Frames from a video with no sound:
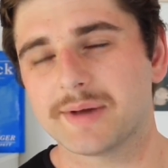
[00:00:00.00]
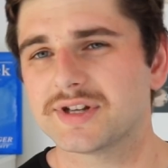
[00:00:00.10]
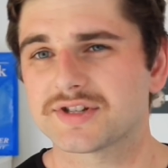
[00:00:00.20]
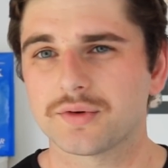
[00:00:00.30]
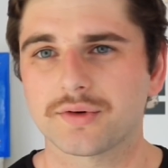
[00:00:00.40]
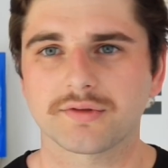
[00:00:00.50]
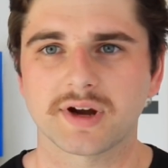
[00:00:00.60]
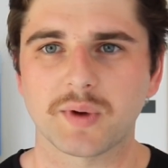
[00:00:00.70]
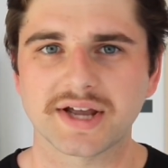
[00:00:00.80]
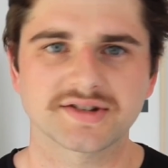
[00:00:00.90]
maybe 2 or
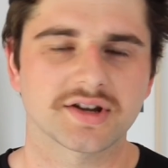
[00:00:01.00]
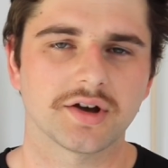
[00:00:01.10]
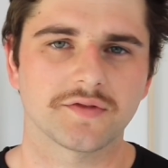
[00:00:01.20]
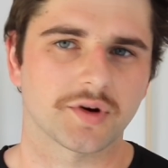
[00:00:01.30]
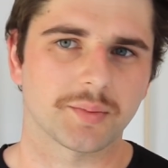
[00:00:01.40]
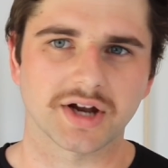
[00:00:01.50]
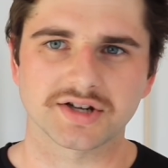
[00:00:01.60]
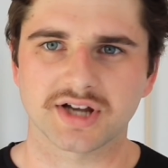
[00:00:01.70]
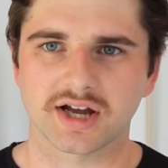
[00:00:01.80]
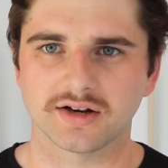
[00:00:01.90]
3 weeks ago for a
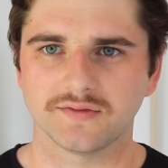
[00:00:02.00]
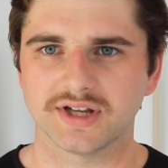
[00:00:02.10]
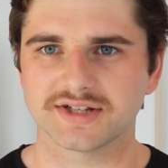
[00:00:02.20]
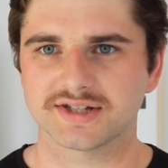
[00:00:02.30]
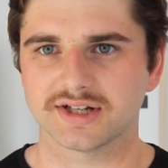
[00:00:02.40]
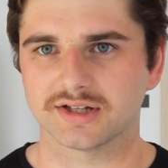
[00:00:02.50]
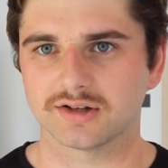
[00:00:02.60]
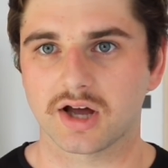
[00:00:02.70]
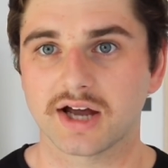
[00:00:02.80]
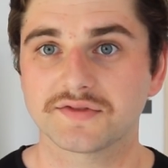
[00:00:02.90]
Punchcard
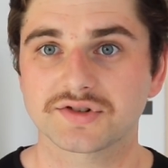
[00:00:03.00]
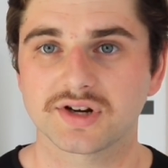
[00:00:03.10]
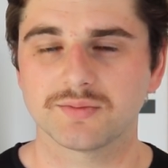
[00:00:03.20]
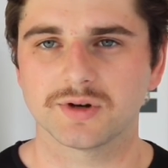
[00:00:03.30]
Investing live stream.